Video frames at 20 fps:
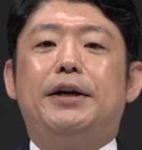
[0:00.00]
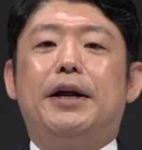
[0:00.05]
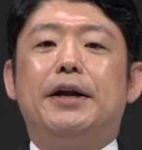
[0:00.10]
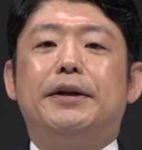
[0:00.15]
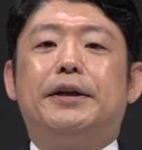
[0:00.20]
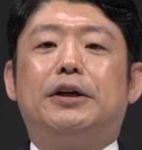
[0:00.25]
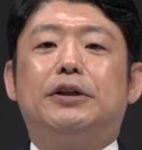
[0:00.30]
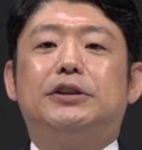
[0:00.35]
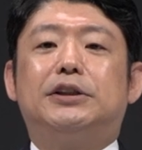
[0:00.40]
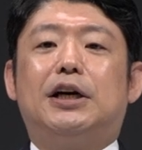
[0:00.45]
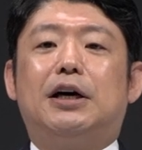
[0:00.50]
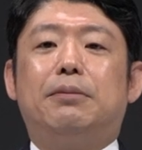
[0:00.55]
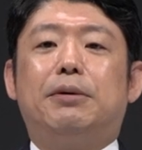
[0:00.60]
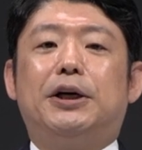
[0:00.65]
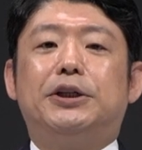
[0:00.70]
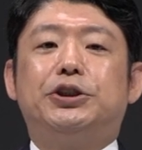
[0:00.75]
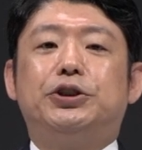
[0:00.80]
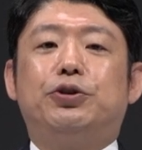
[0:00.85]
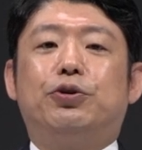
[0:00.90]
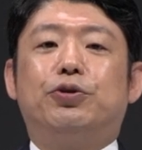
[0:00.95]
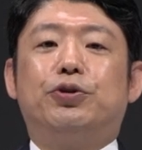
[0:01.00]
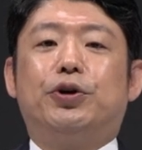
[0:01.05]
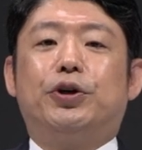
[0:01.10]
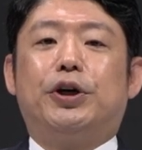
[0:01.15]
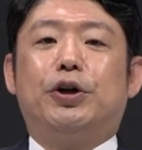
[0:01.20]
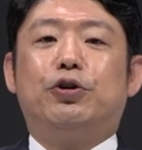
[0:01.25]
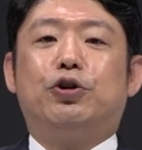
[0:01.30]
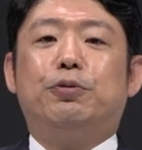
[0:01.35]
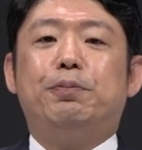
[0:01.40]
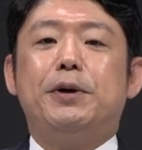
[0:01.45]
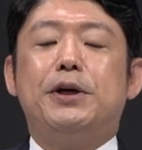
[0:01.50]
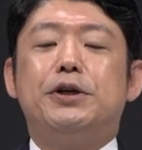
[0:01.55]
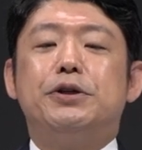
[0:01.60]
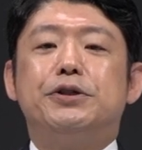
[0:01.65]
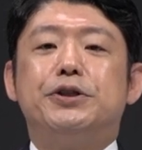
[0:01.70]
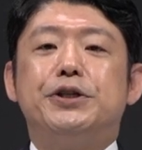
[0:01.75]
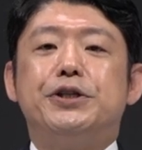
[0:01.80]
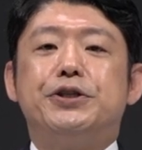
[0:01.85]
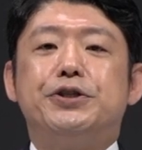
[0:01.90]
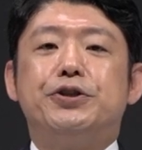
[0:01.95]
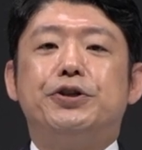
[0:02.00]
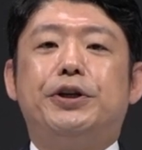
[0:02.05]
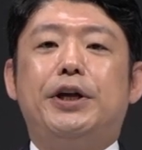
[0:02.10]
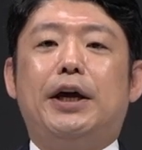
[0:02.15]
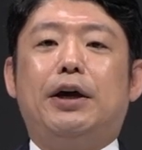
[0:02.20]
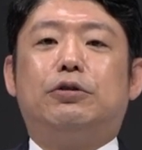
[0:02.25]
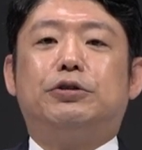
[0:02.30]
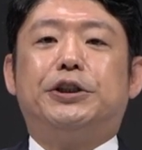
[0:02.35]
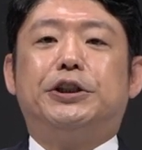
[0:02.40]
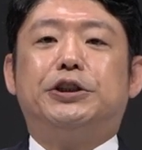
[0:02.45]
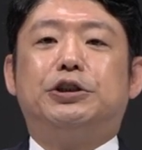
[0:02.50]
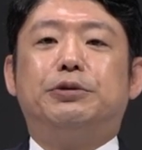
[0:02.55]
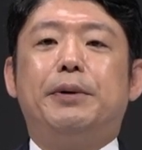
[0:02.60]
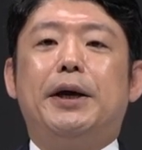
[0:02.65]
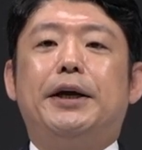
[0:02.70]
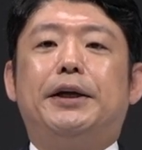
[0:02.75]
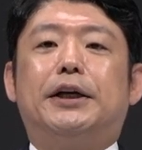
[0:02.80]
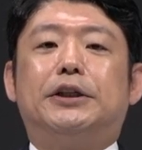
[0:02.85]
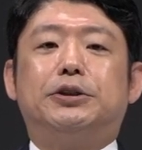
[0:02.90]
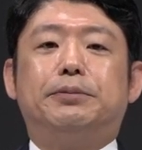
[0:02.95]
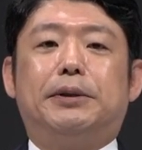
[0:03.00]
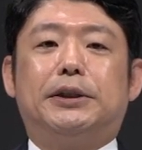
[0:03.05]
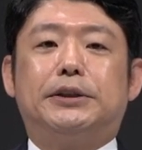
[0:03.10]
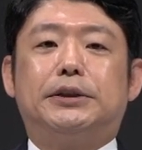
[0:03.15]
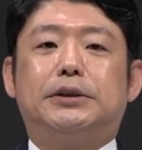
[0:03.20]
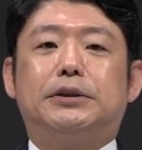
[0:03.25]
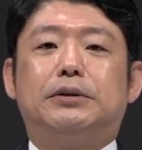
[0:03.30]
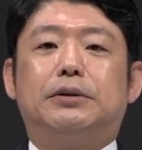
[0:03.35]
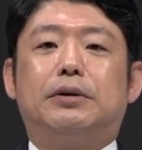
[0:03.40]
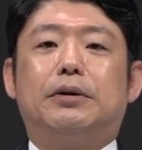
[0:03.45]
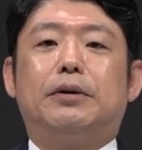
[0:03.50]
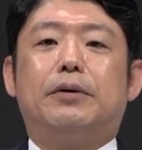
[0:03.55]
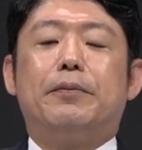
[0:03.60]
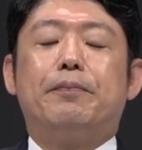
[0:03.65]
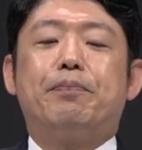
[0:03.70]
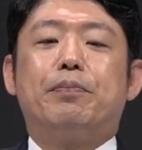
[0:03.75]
I will touch on the topics related to domain and rental server business.